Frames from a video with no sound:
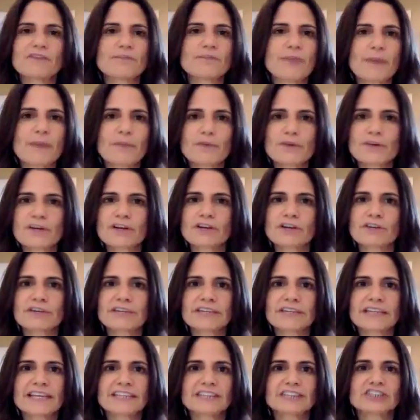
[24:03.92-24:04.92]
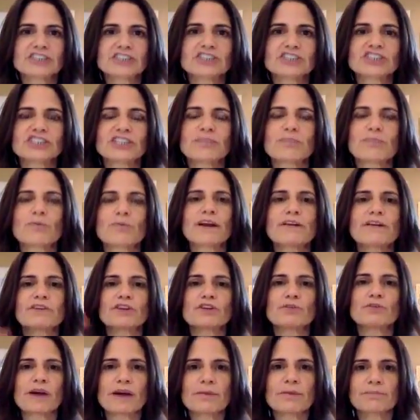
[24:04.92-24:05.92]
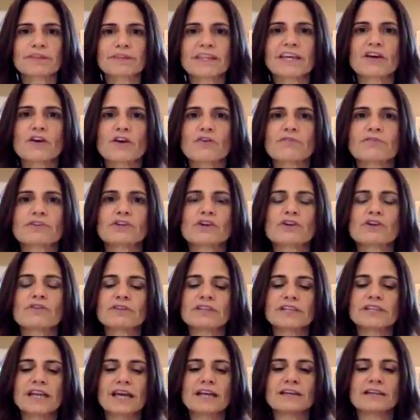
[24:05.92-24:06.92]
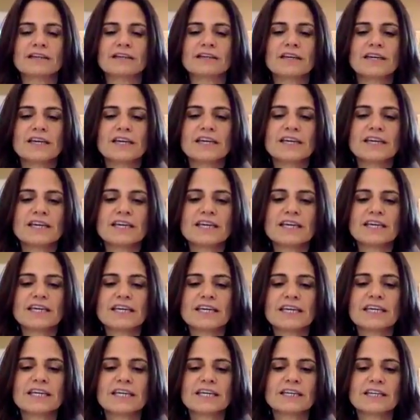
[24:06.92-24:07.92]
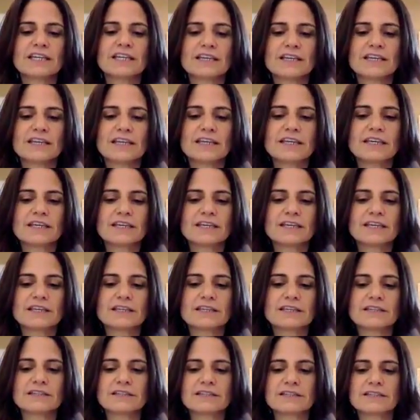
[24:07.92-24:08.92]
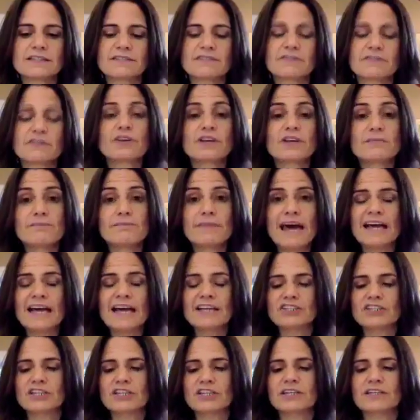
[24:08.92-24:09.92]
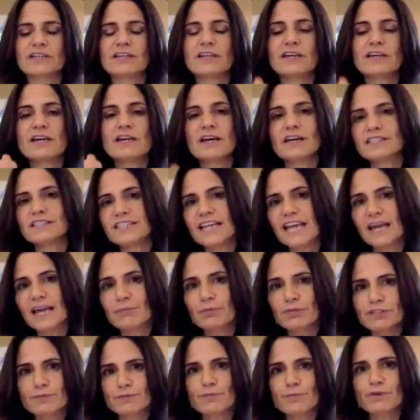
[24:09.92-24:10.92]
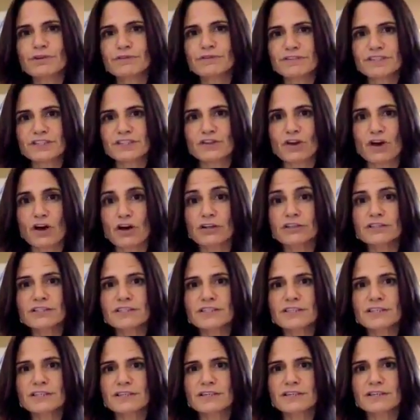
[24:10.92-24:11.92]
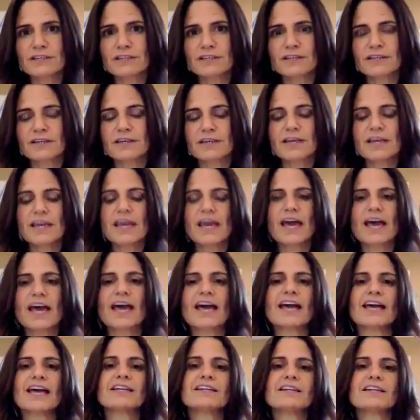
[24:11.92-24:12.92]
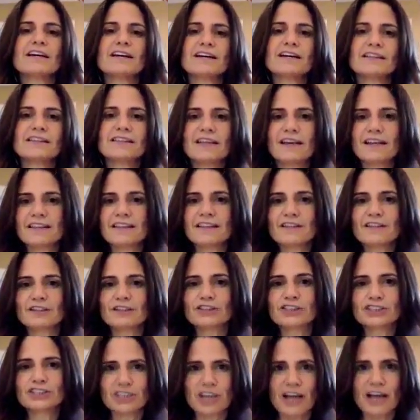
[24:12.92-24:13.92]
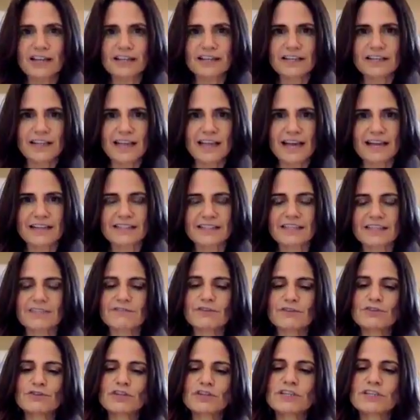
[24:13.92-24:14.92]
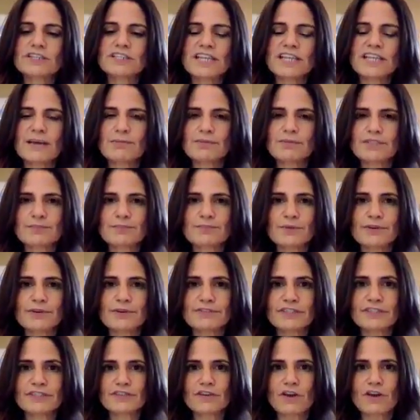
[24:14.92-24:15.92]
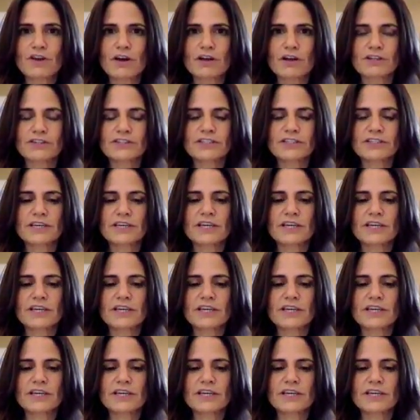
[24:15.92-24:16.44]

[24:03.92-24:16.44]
memory or a relationship, whatever you might play over and over again, it is, if you can imagine, a tablespoon of salt and a little shot glass. And if you took a tablespoon of salt